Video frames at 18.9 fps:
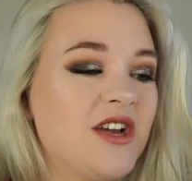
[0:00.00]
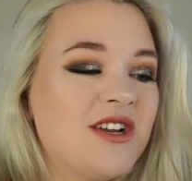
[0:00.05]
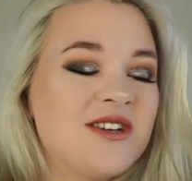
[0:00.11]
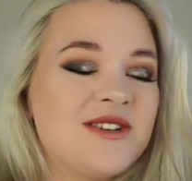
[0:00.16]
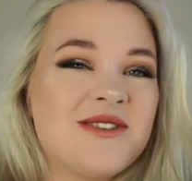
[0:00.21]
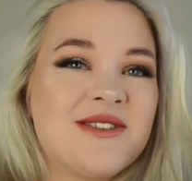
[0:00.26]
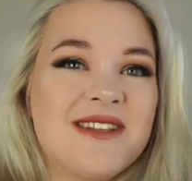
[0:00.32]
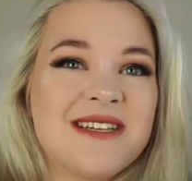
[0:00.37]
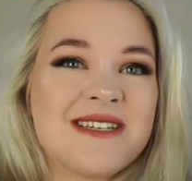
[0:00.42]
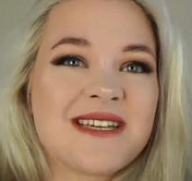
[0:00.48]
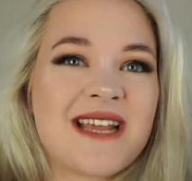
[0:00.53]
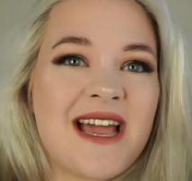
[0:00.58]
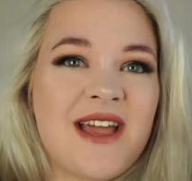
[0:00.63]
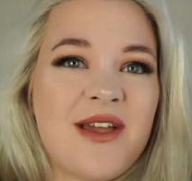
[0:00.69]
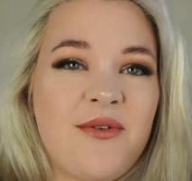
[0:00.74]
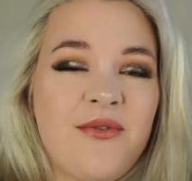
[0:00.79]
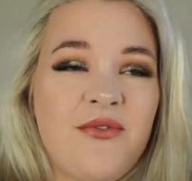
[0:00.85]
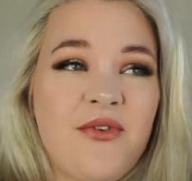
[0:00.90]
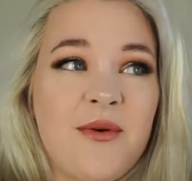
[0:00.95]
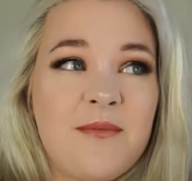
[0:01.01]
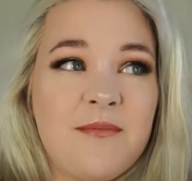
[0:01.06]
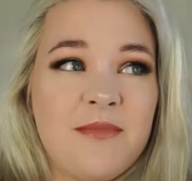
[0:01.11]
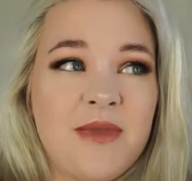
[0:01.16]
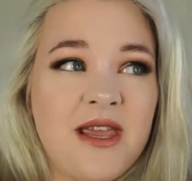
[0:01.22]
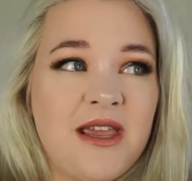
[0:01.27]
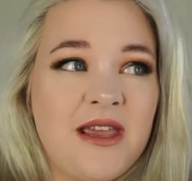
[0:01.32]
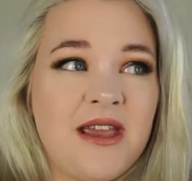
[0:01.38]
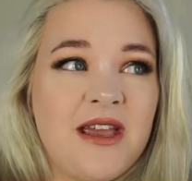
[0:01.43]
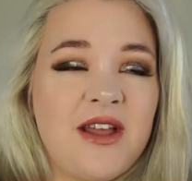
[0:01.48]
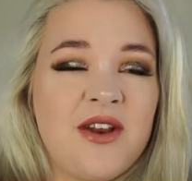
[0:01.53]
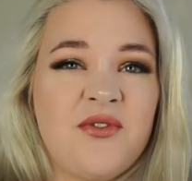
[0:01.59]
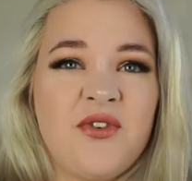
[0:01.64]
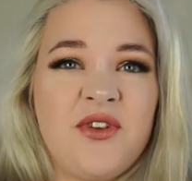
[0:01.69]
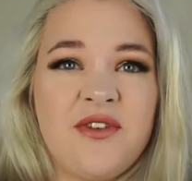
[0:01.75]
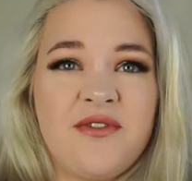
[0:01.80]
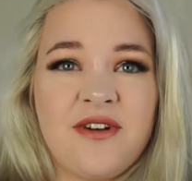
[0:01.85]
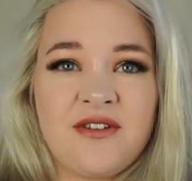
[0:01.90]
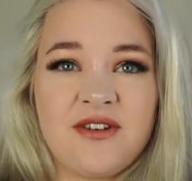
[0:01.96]
So this guy for me and
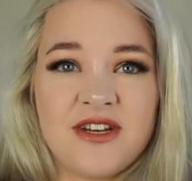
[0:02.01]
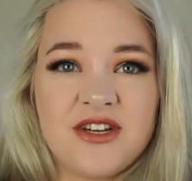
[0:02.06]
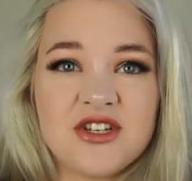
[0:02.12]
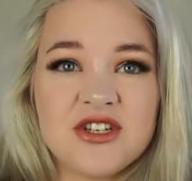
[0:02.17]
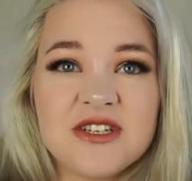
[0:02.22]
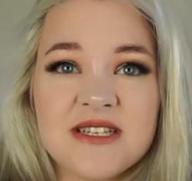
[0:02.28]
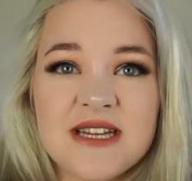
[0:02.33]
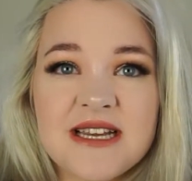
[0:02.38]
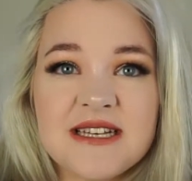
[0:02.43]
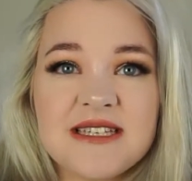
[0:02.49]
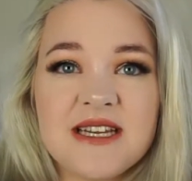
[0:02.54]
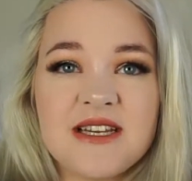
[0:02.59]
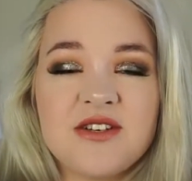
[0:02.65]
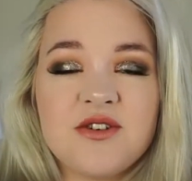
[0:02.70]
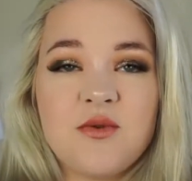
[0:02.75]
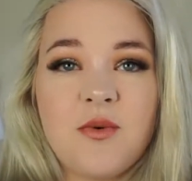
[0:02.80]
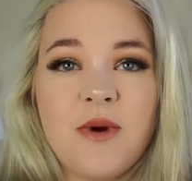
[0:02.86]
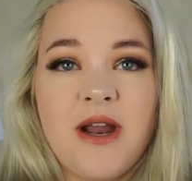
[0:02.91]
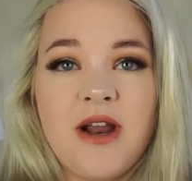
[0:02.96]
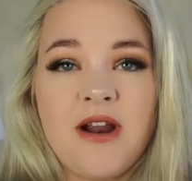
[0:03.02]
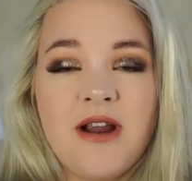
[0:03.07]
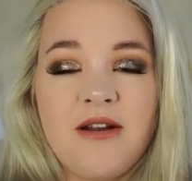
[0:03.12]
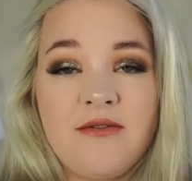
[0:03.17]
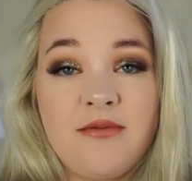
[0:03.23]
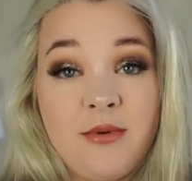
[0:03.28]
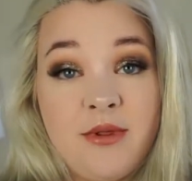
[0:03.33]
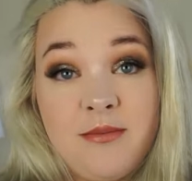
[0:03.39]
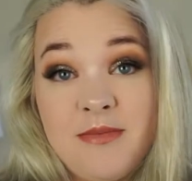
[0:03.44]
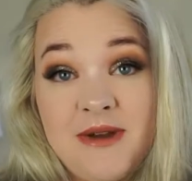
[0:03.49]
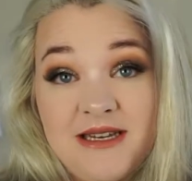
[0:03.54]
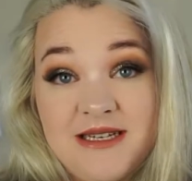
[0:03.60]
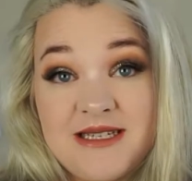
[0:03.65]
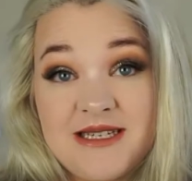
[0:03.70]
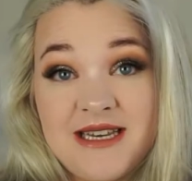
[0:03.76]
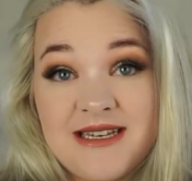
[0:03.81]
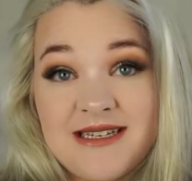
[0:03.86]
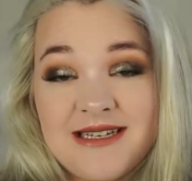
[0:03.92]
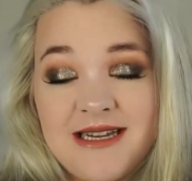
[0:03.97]
for the foundations I tend to wear and with my
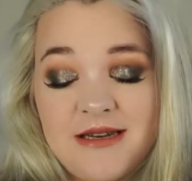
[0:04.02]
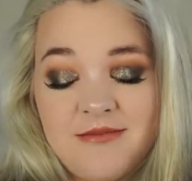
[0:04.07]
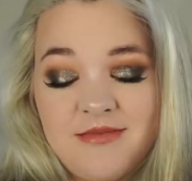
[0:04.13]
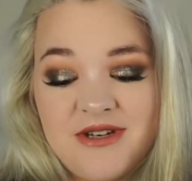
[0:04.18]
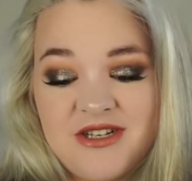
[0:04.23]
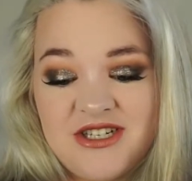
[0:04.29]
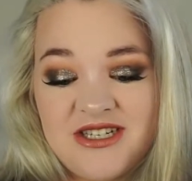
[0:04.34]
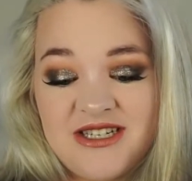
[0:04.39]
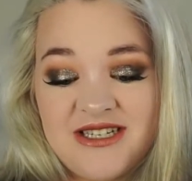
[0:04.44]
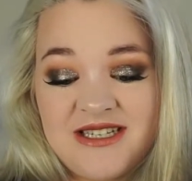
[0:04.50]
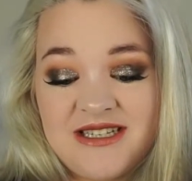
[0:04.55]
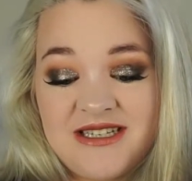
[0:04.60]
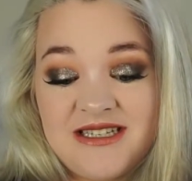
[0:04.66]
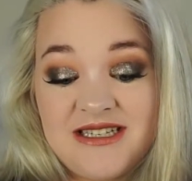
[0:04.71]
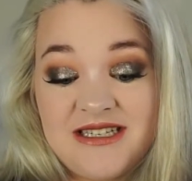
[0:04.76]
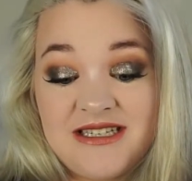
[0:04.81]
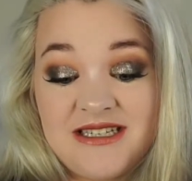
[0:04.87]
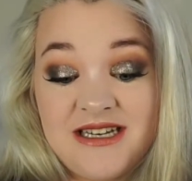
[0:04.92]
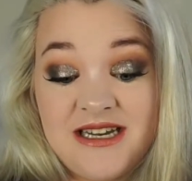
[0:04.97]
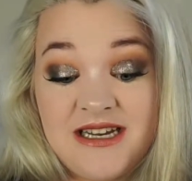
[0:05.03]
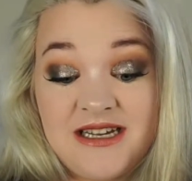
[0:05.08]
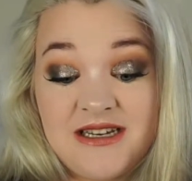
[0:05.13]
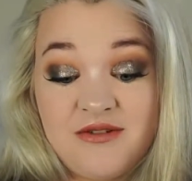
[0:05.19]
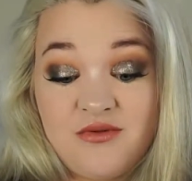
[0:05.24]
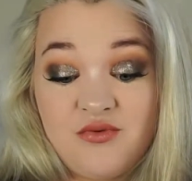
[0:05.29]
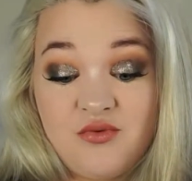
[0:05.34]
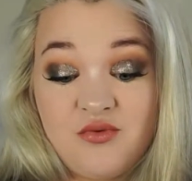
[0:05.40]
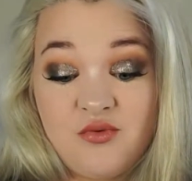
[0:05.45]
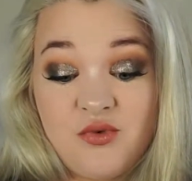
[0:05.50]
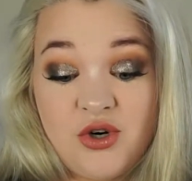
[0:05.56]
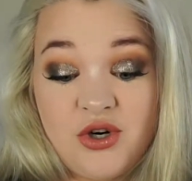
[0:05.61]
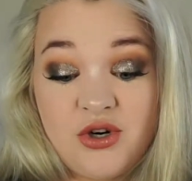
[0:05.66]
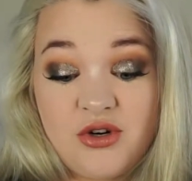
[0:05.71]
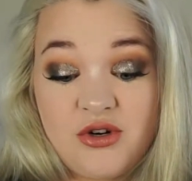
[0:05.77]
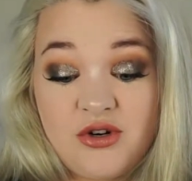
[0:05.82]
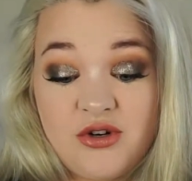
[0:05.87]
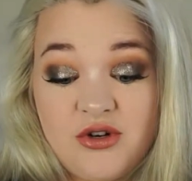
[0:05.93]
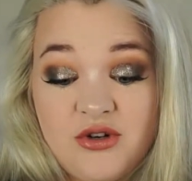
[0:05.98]
skin type, it just did not
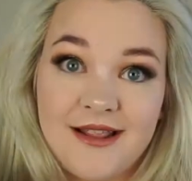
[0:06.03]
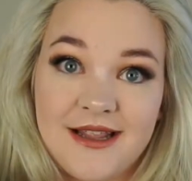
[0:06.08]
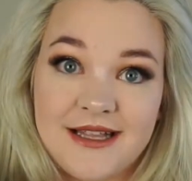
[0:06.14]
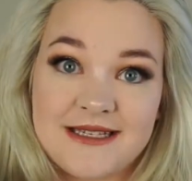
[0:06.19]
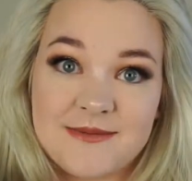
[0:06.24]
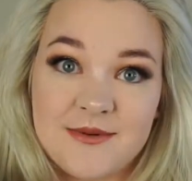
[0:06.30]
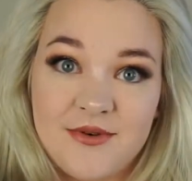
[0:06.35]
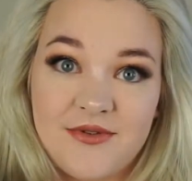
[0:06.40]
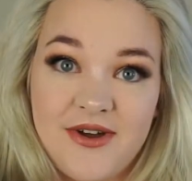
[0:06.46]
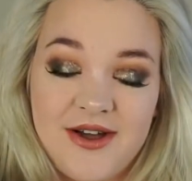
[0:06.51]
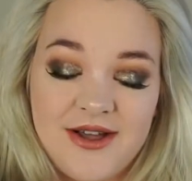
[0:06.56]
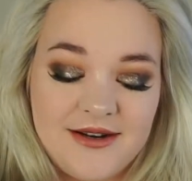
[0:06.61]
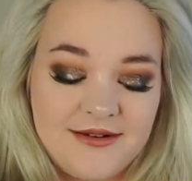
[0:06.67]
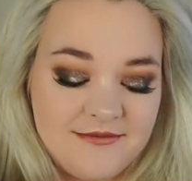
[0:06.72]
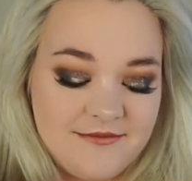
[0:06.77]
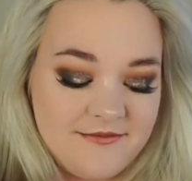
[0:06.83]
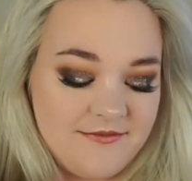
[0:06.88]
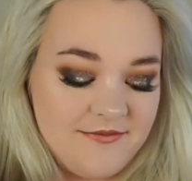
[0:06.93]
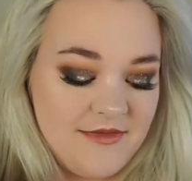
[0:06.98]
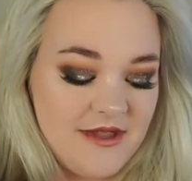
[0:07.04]
work. Let's move on.